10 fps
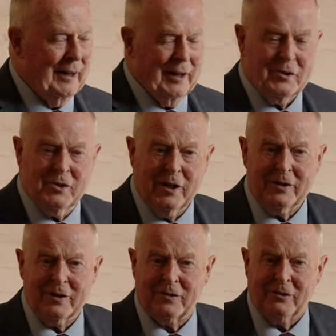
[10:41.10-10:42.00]
is
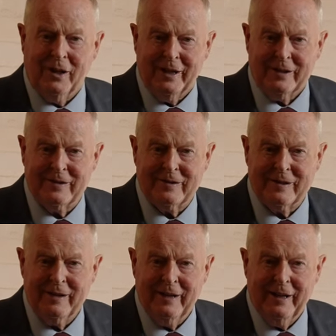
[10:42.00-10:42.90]
Jesus Christ.
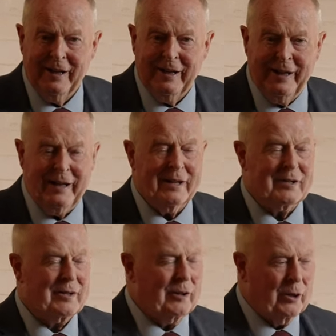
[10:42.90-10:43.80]
He
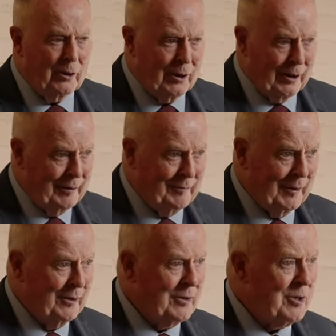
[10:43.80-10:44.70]
is the cure.
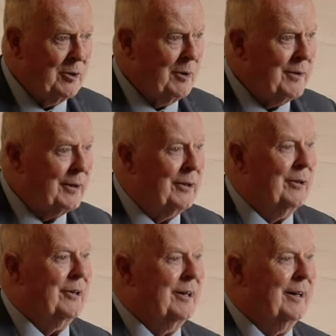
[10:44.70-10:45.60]
There is no other
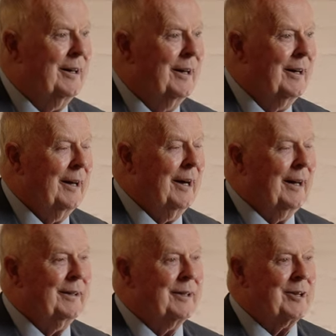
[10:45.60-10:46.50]
cure.
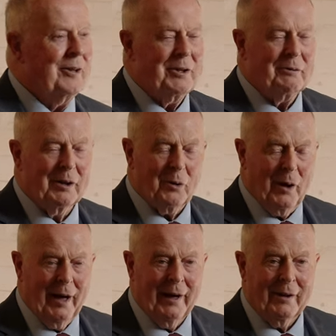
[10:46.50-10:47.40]
And it's going to
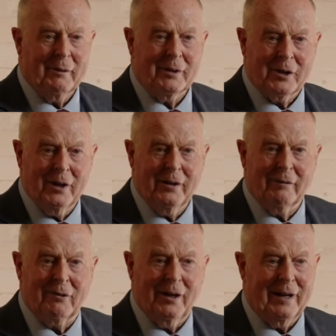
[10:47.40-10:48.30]
require the return
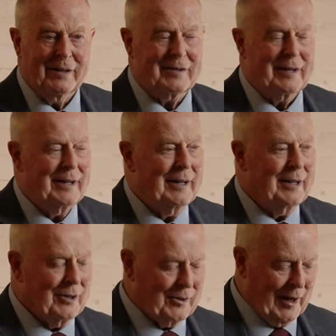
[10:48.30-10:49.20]
of Christ
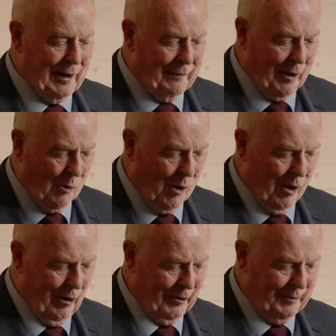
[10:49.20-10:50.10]
to save our
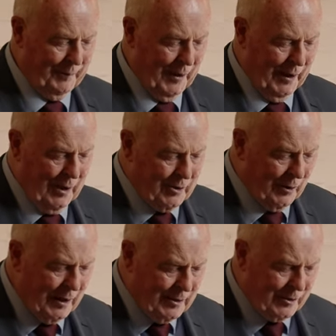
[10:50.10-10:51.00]
world. So
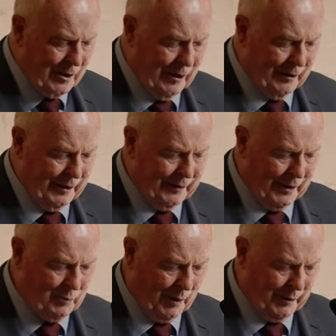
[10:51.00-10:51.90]
let's turn in
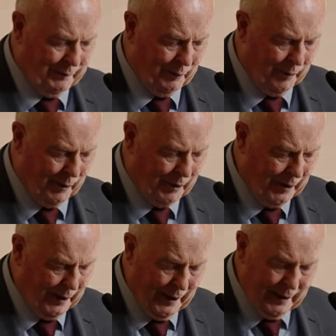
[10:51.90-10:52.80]
this wonderful book
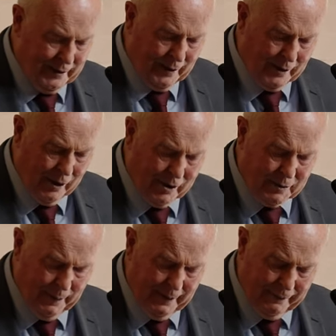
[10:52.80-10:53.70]
to the
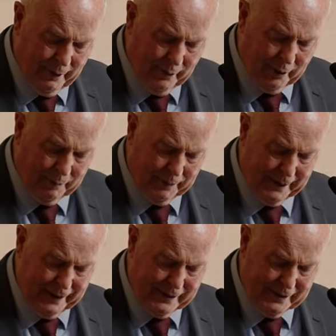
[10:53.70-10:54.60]
Gospel of Luke,
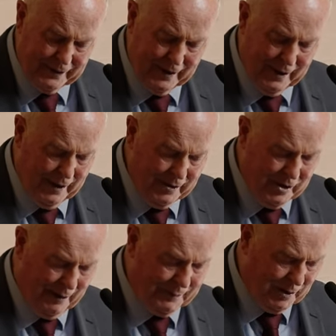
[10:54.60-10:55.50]
please,
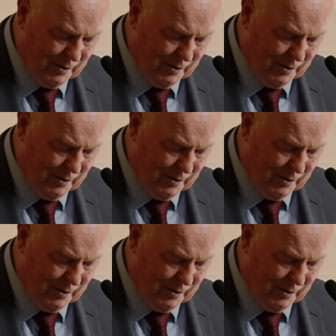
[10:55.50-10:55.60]
chapter